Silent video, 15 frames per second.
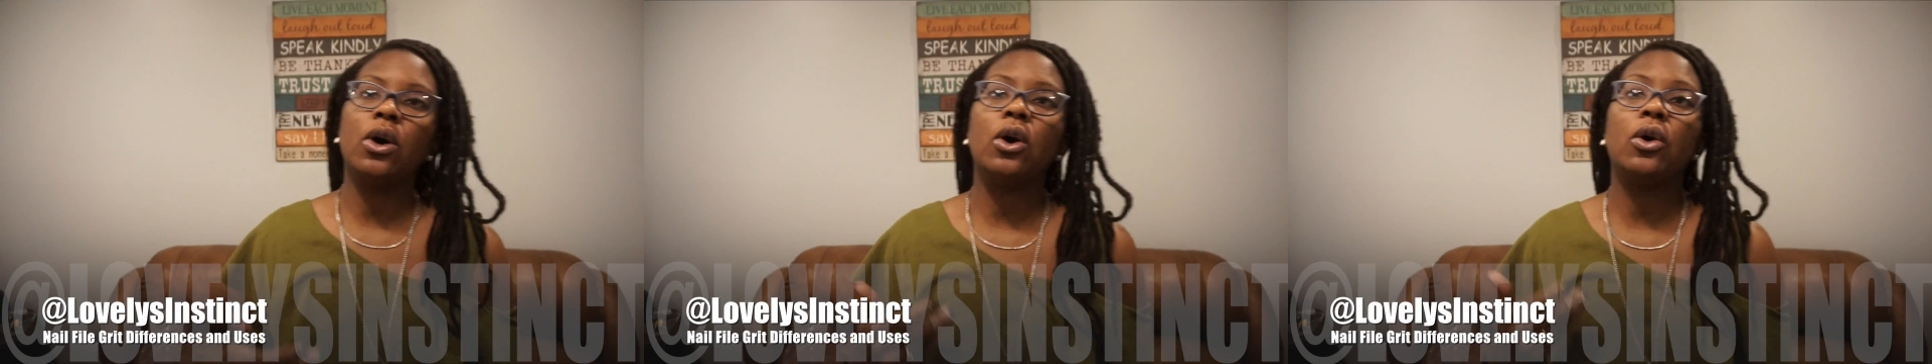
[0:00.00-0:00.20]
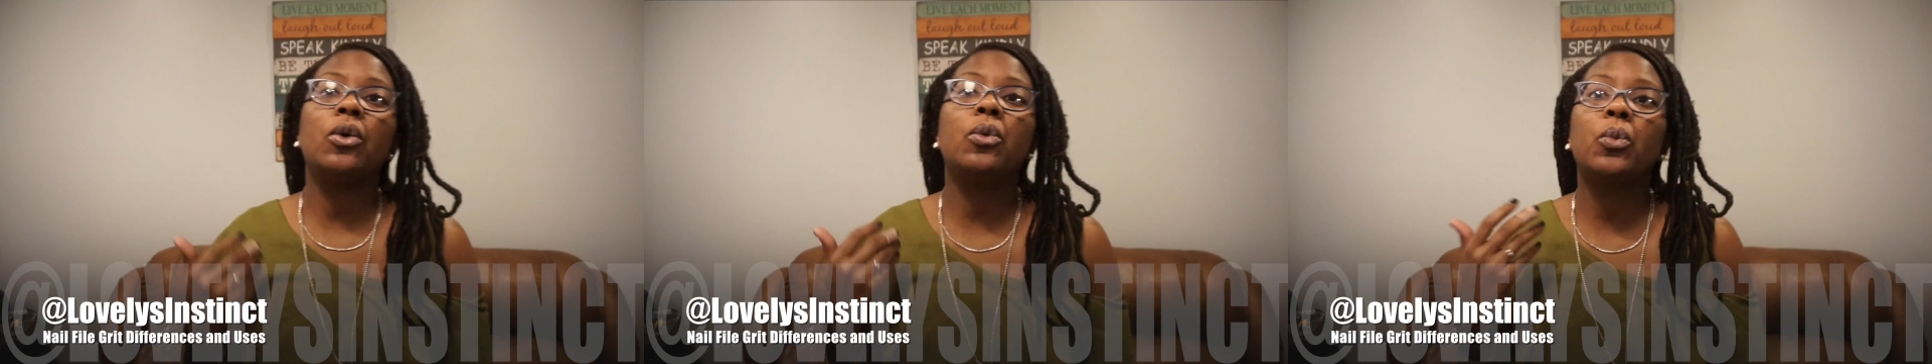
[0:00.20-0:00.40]

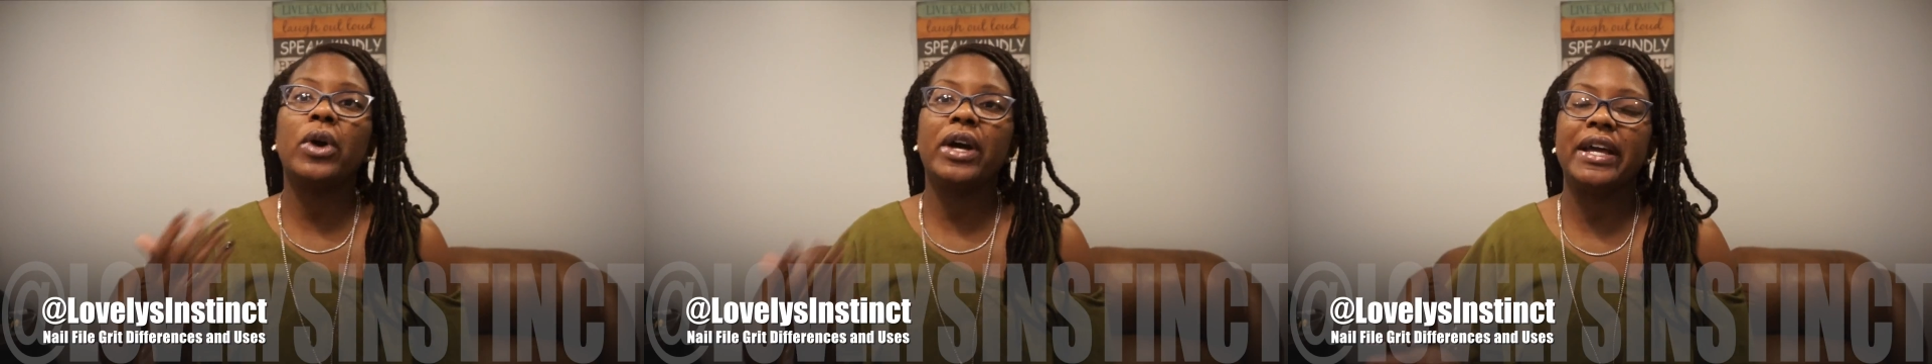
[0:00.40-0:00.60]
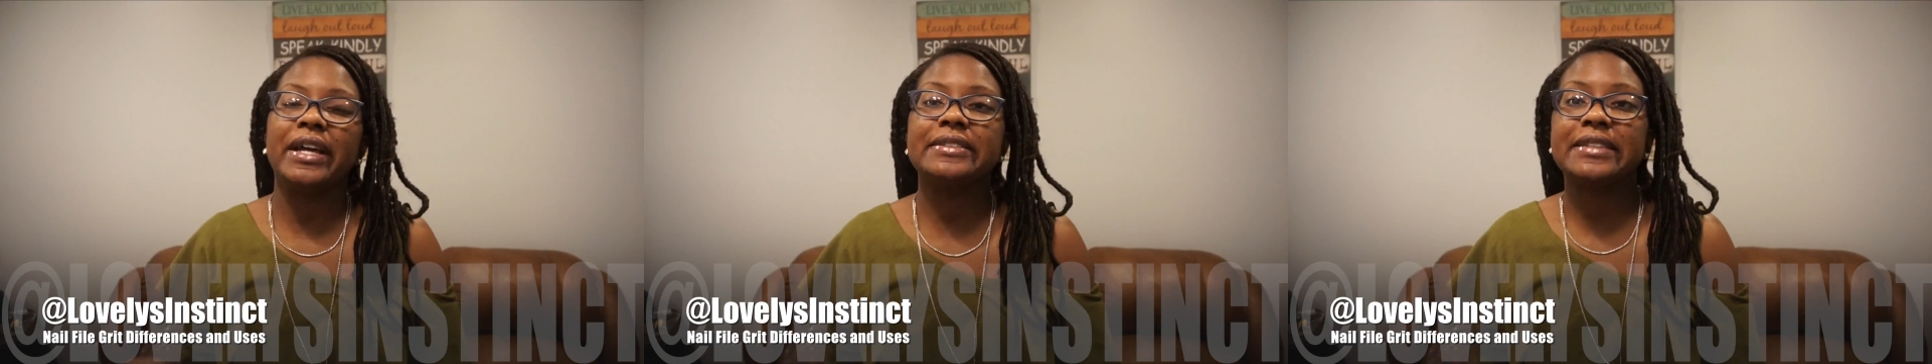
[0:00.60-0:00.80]
on
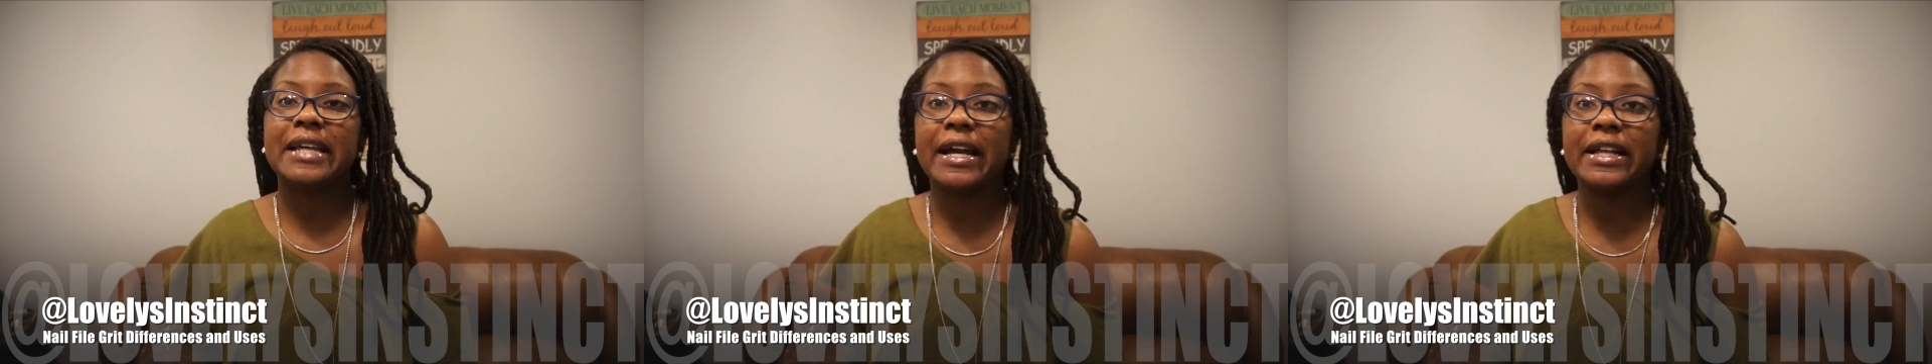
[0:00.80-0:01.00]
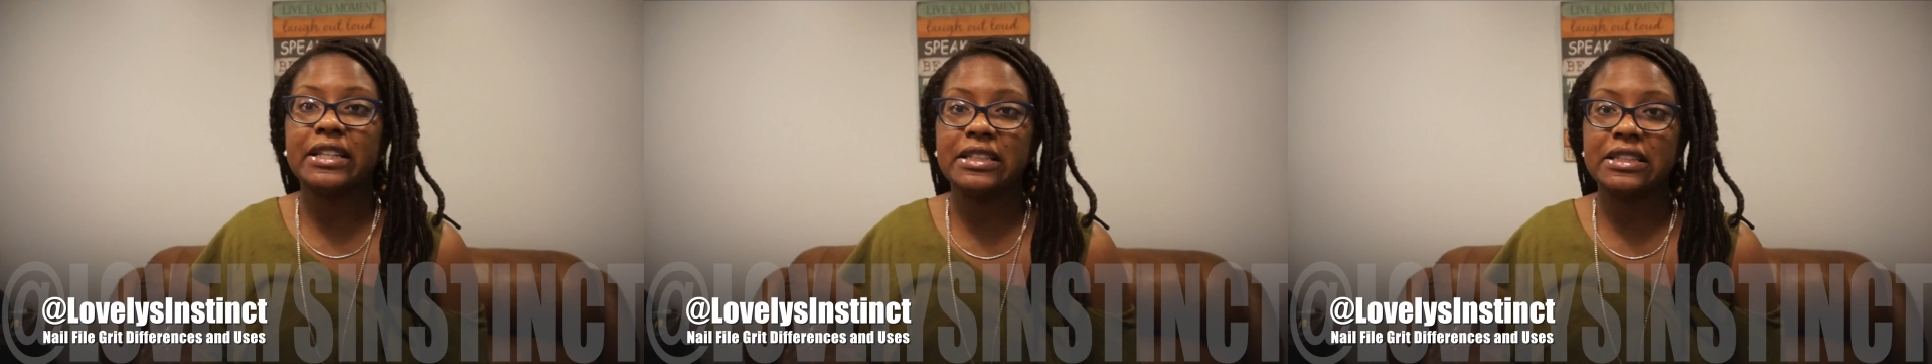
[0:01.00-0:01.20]
what
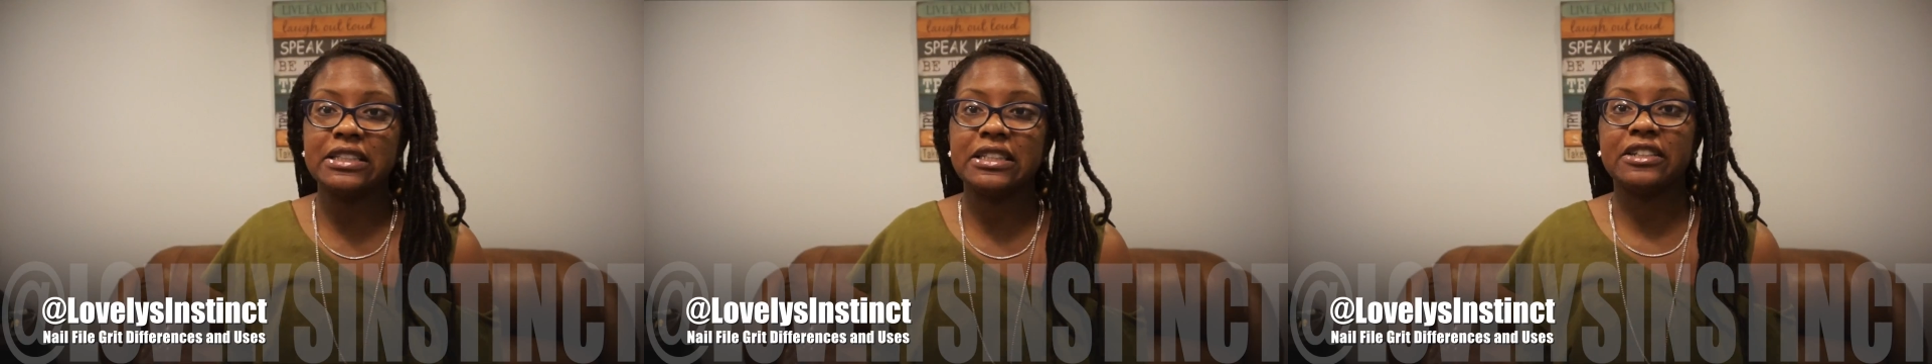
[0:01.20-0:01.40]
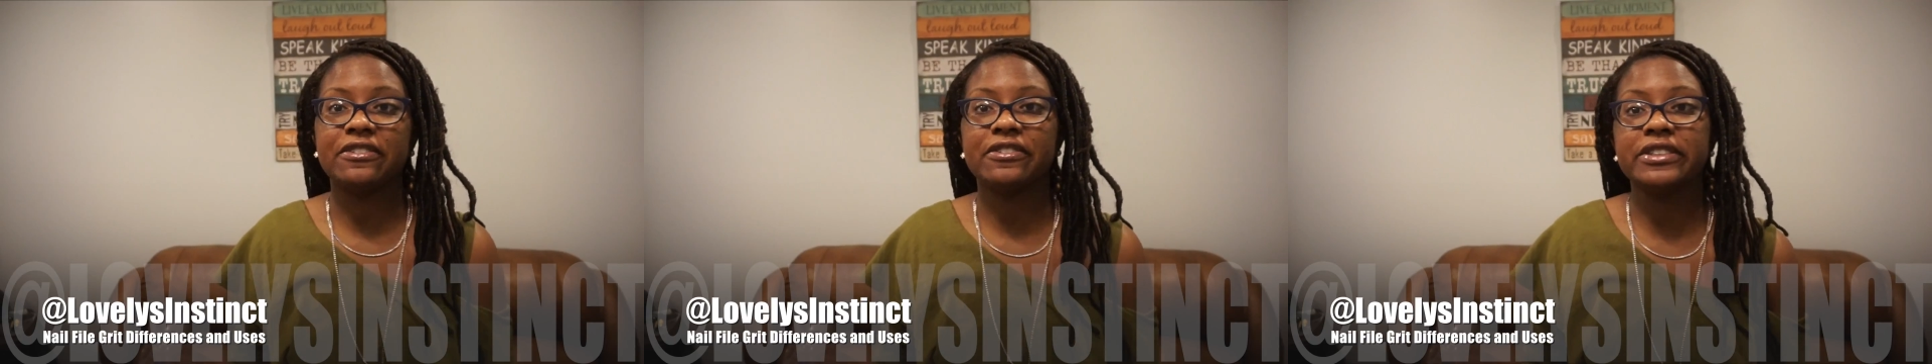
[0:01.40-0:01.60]
exactly the
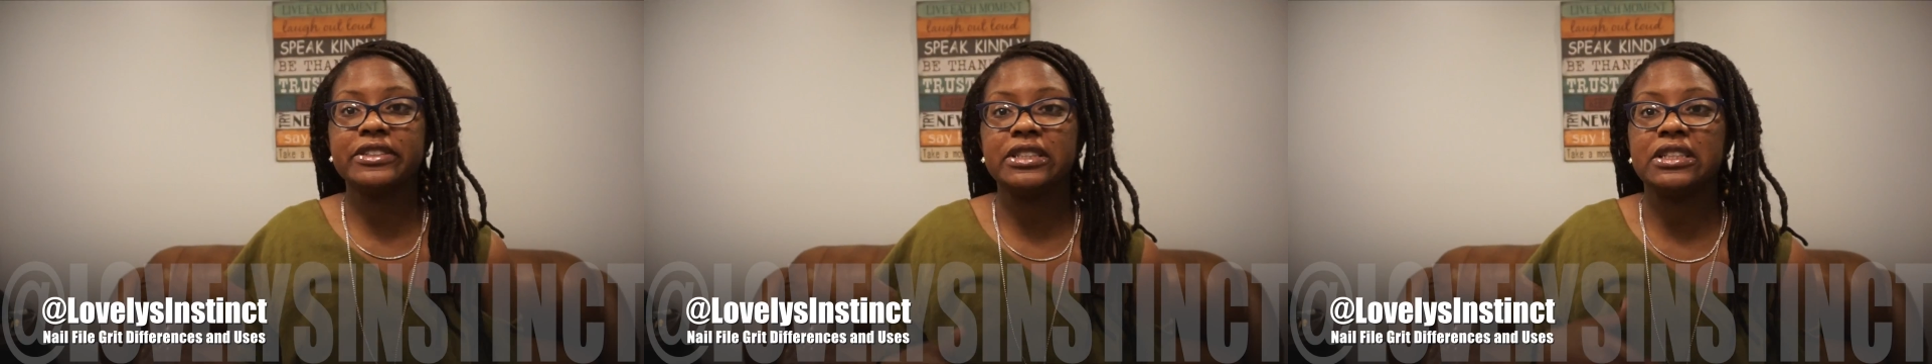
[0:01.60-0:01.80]
difference